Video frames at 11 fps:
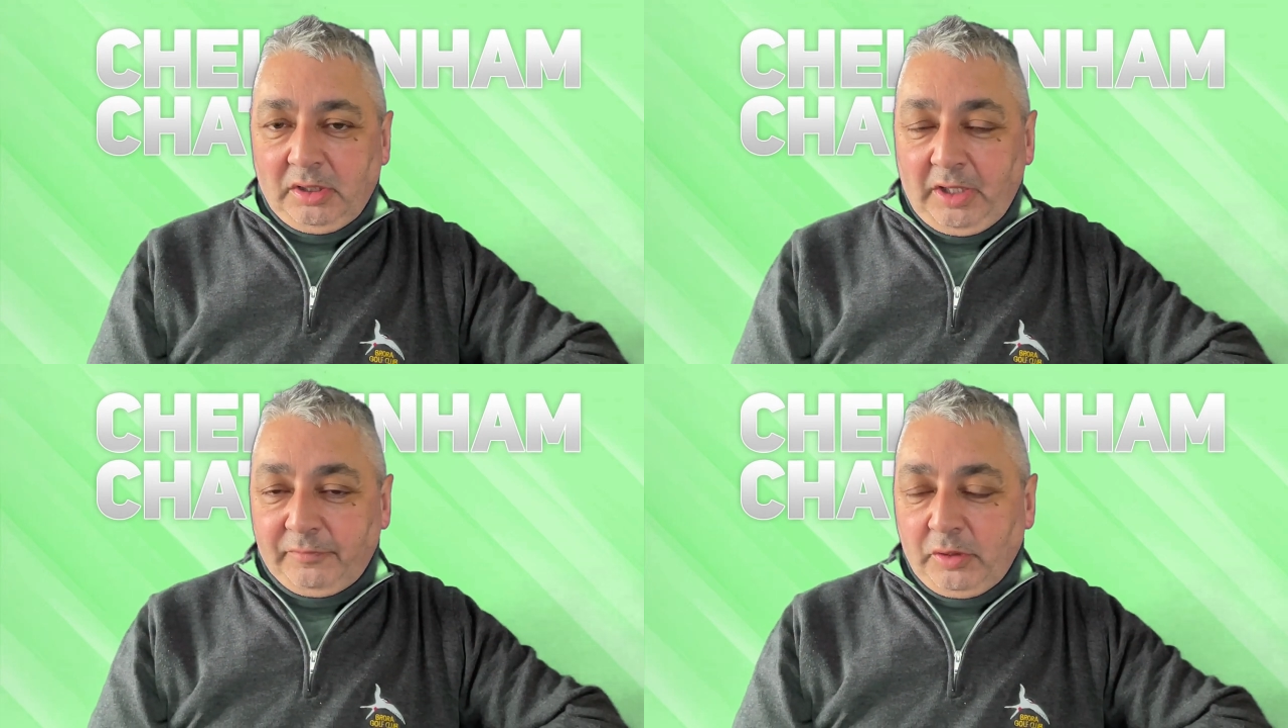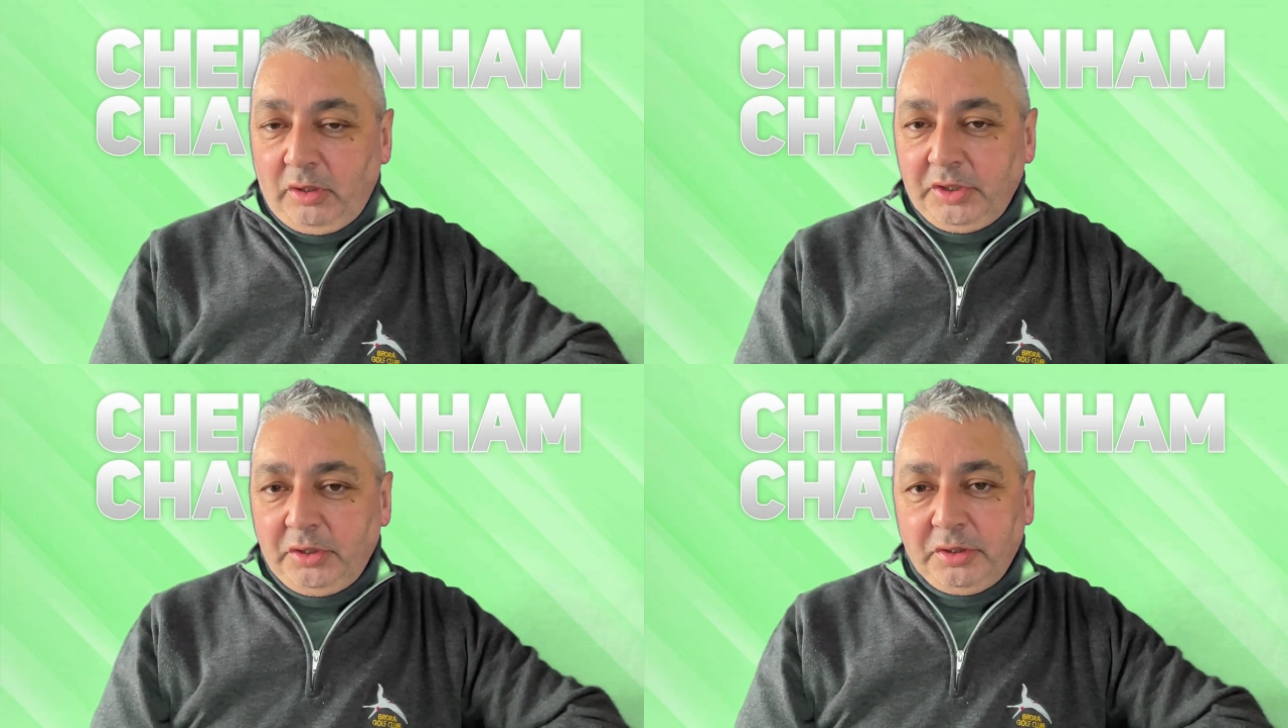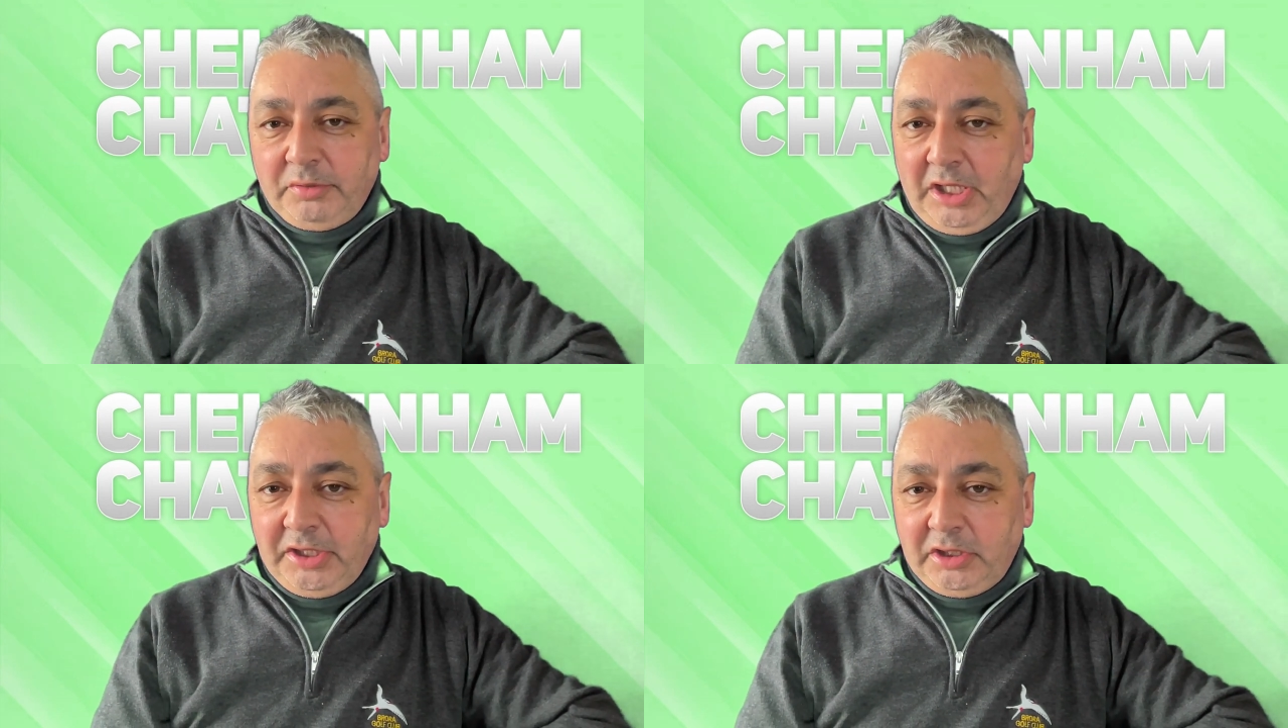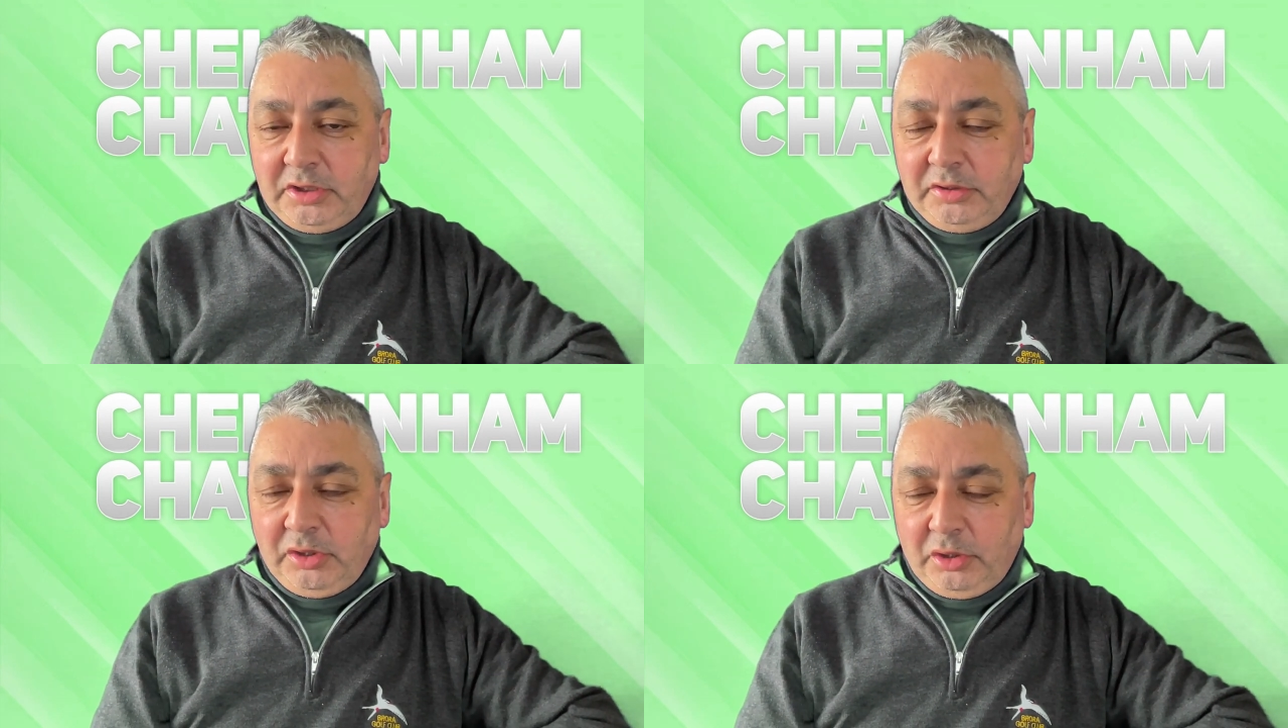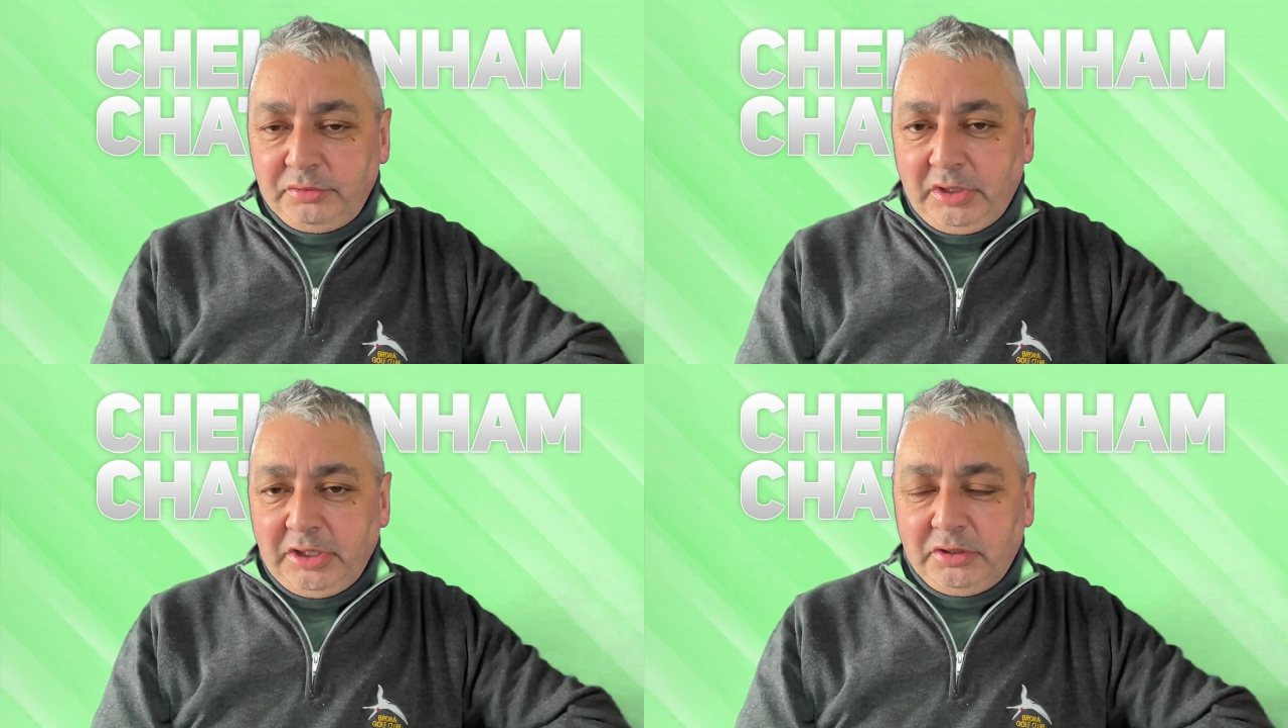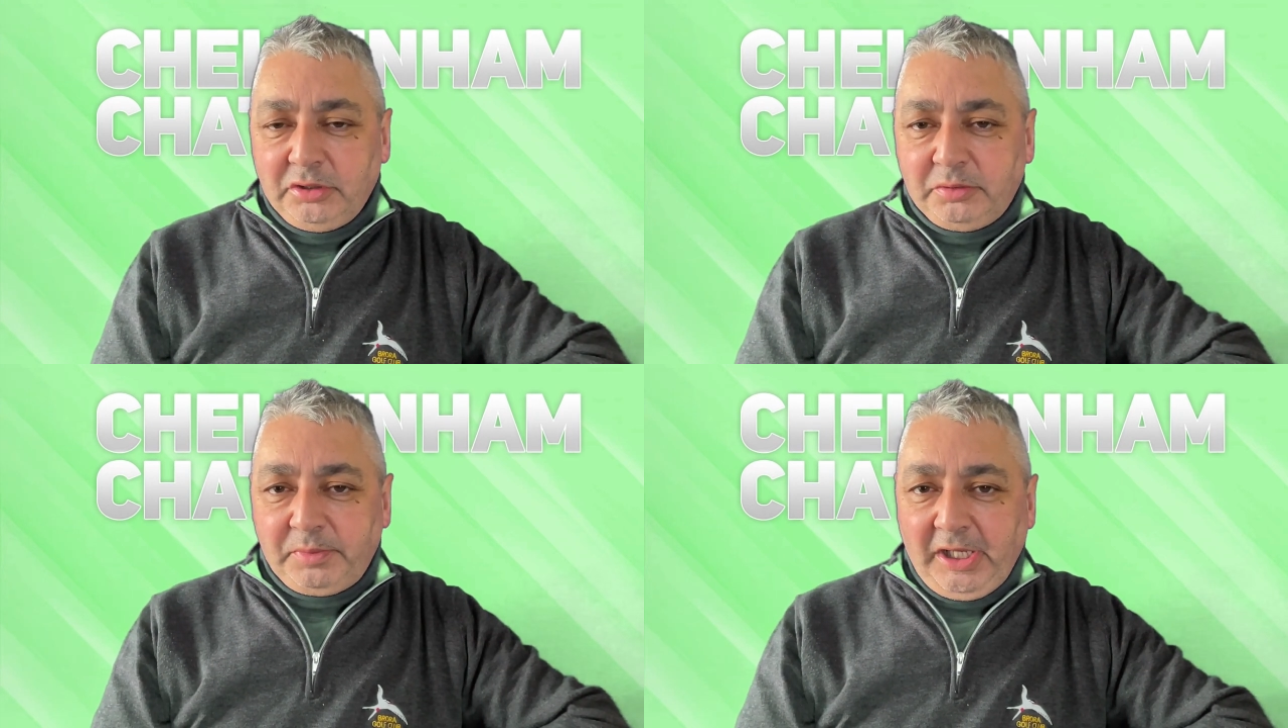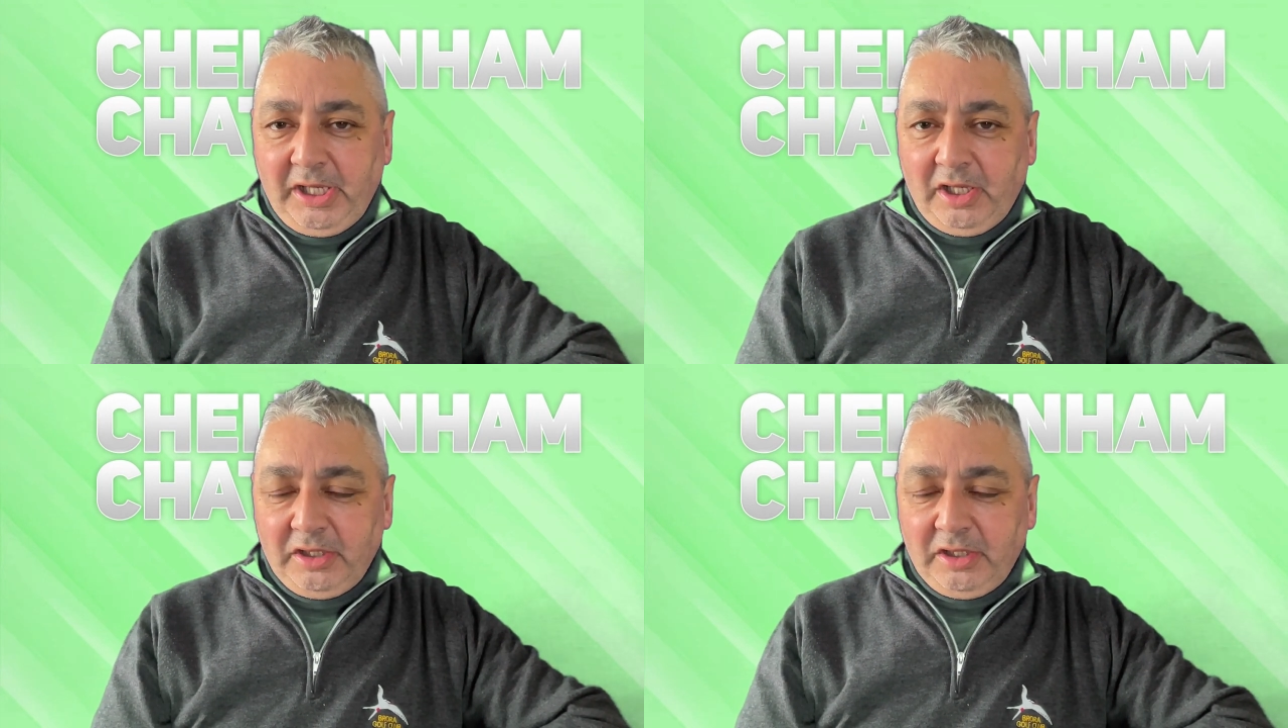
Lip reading: I've got a non-runner, no bet,